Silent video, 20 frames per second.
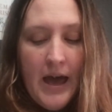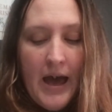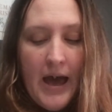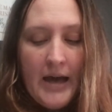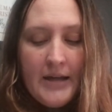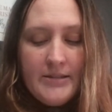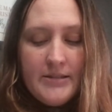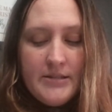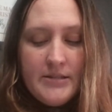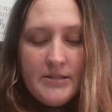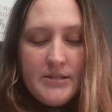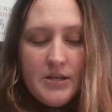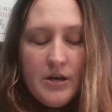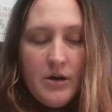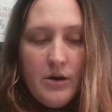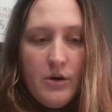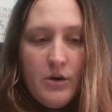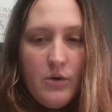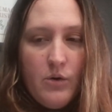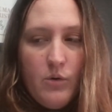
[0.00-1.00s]
And
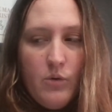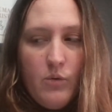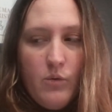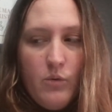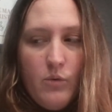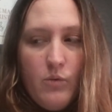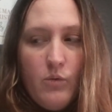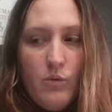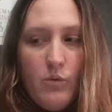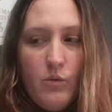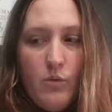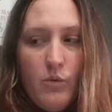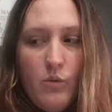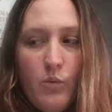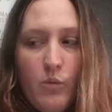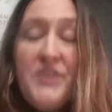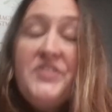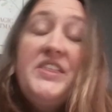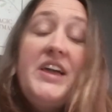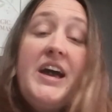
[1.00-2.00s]
so
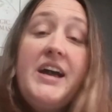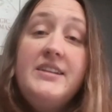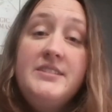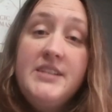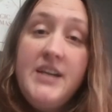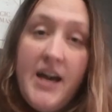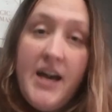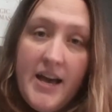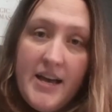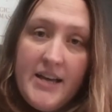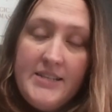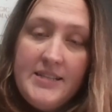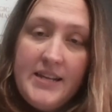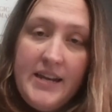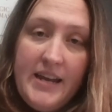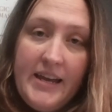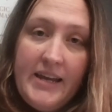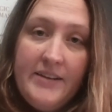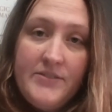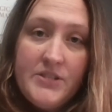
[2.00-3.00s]
what that does, a
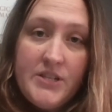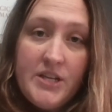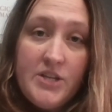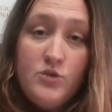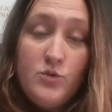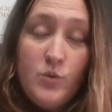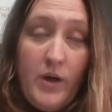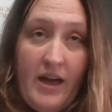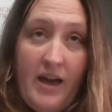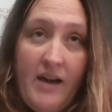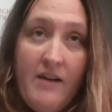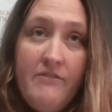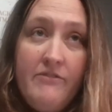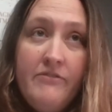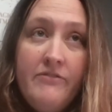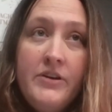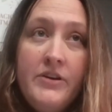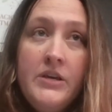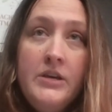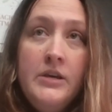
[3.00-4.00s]
negative Schedule
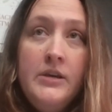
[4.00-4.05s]
F,